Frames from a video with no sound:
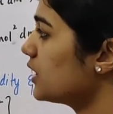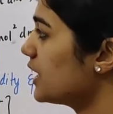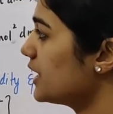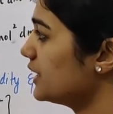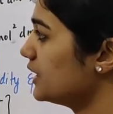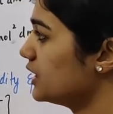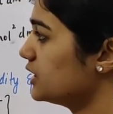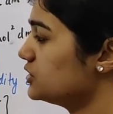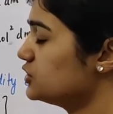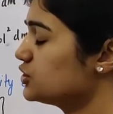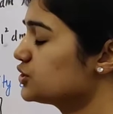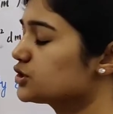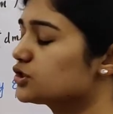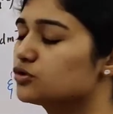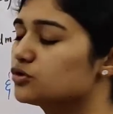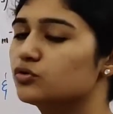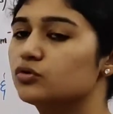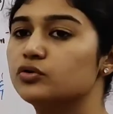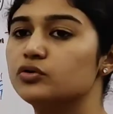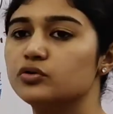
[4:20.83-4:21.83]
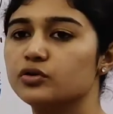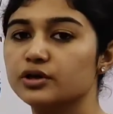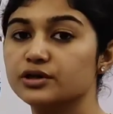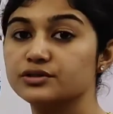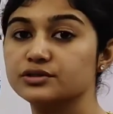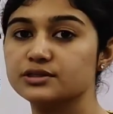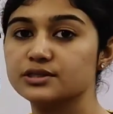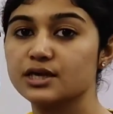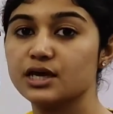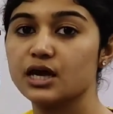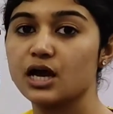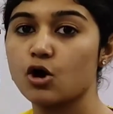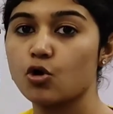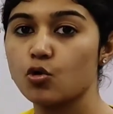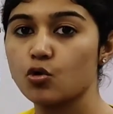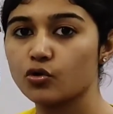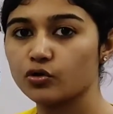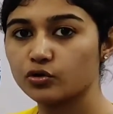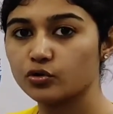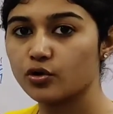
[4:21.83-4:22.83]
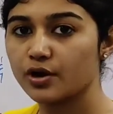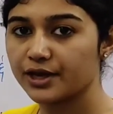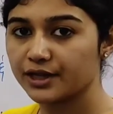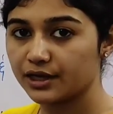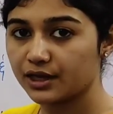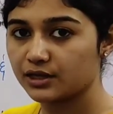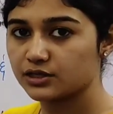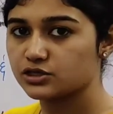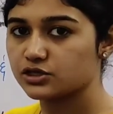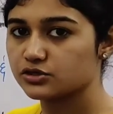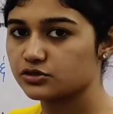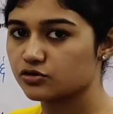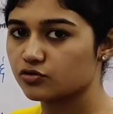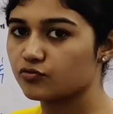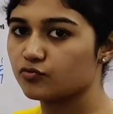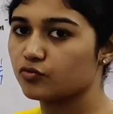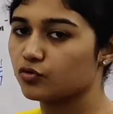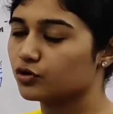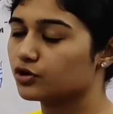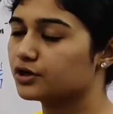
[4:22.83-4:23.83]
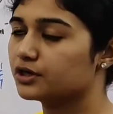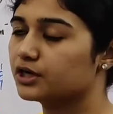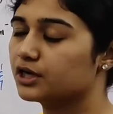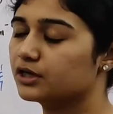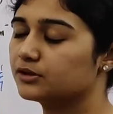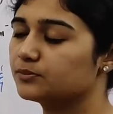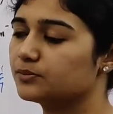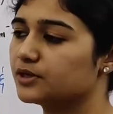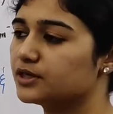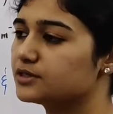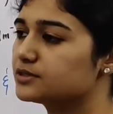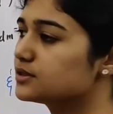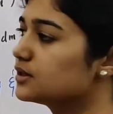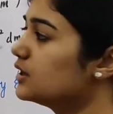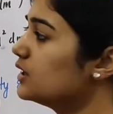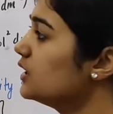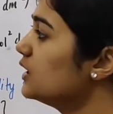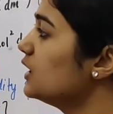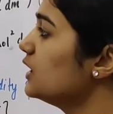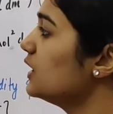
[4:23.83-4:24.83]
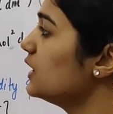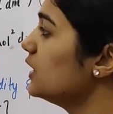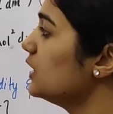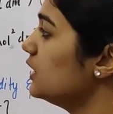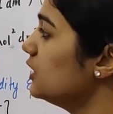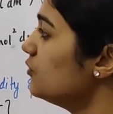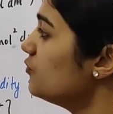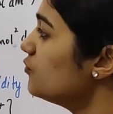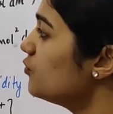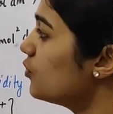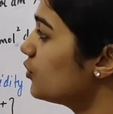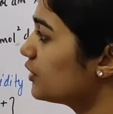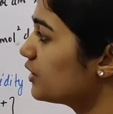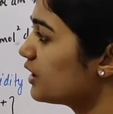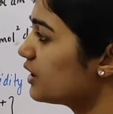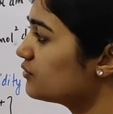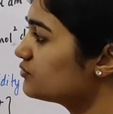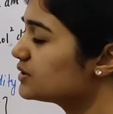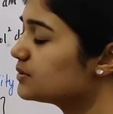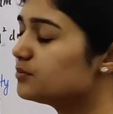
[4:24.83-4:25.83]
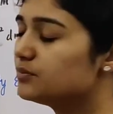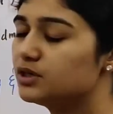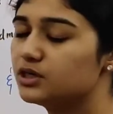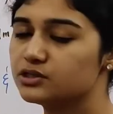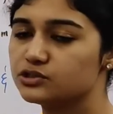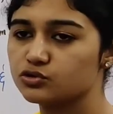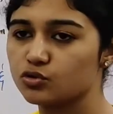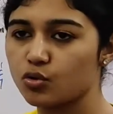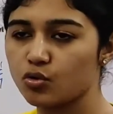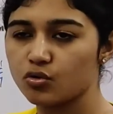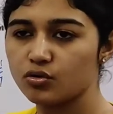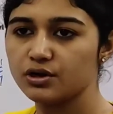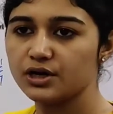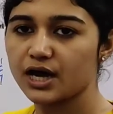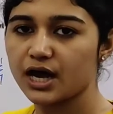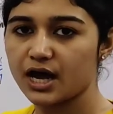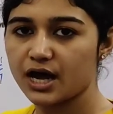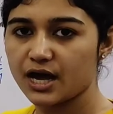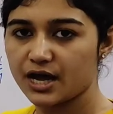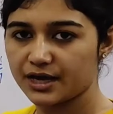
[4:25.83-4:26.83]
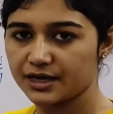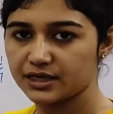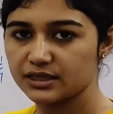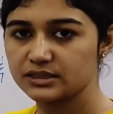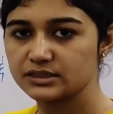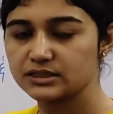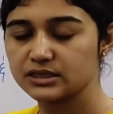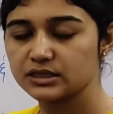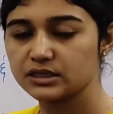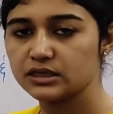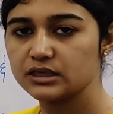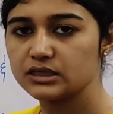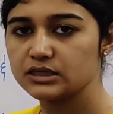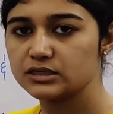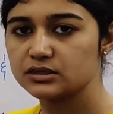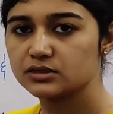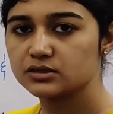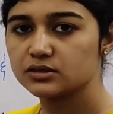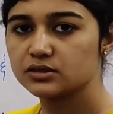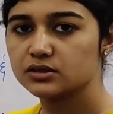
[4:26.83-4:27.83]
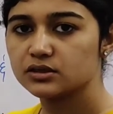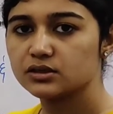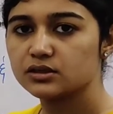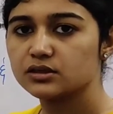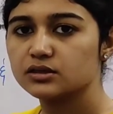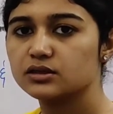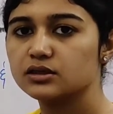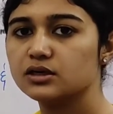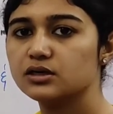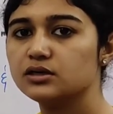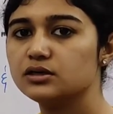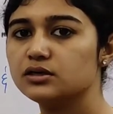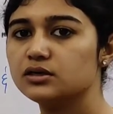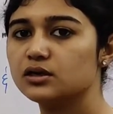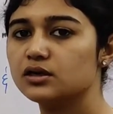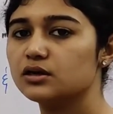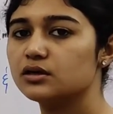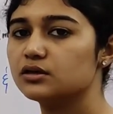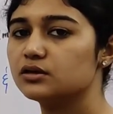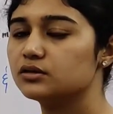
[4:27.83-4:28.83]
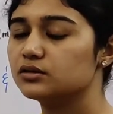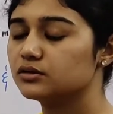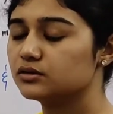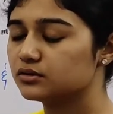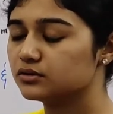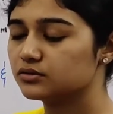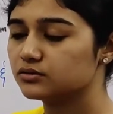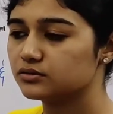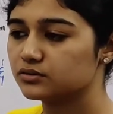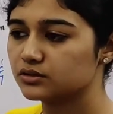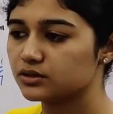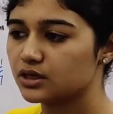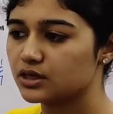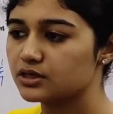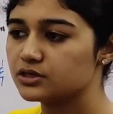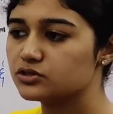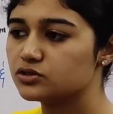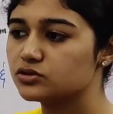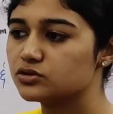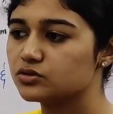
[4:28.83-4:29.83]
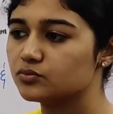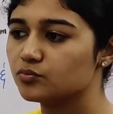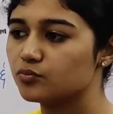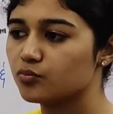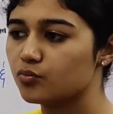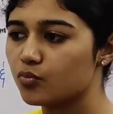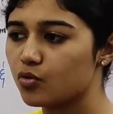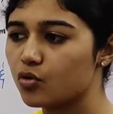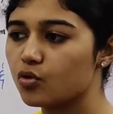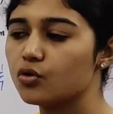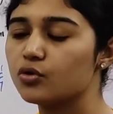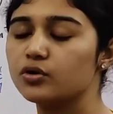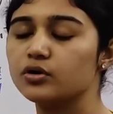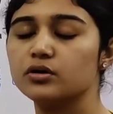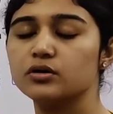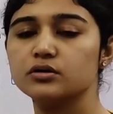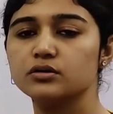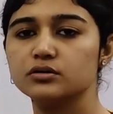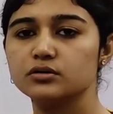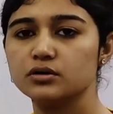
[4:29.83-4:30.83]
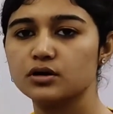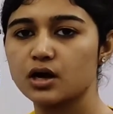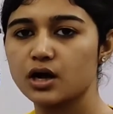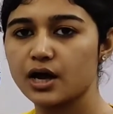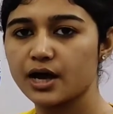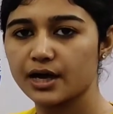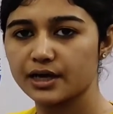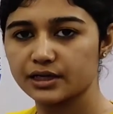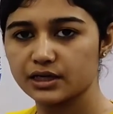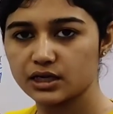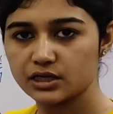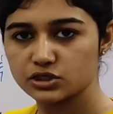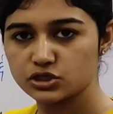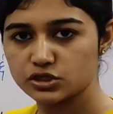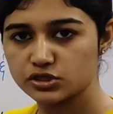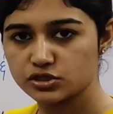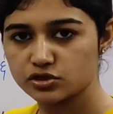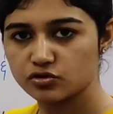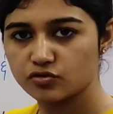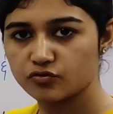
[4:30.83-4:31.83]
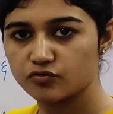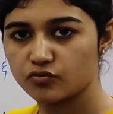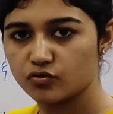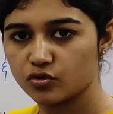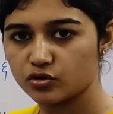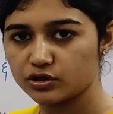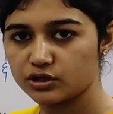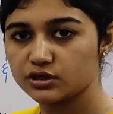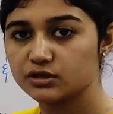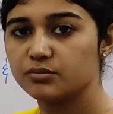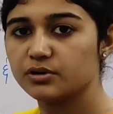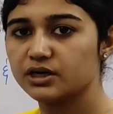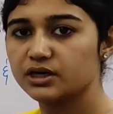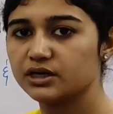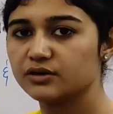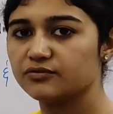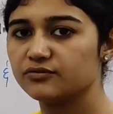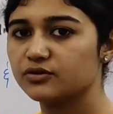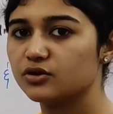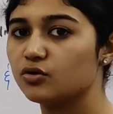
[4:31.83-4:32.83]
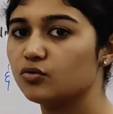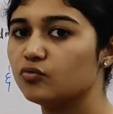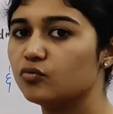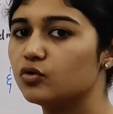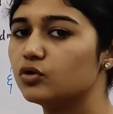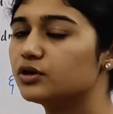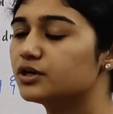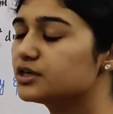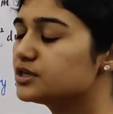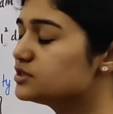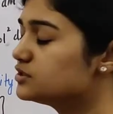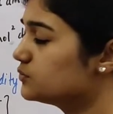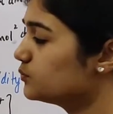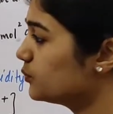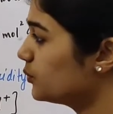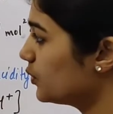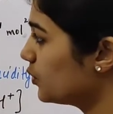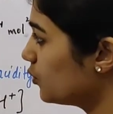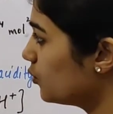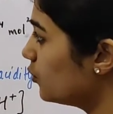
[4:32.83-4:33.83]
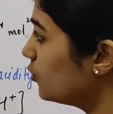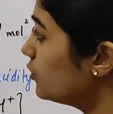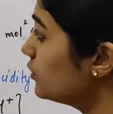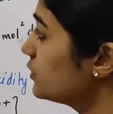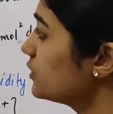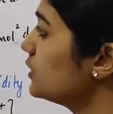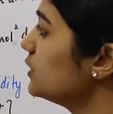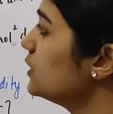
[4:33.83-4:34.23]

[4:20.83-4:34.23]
ionization, or you can say auto ionization of water takes place. If water have some dissolved ions in it, then there is more ionization of water. But if your water is pure,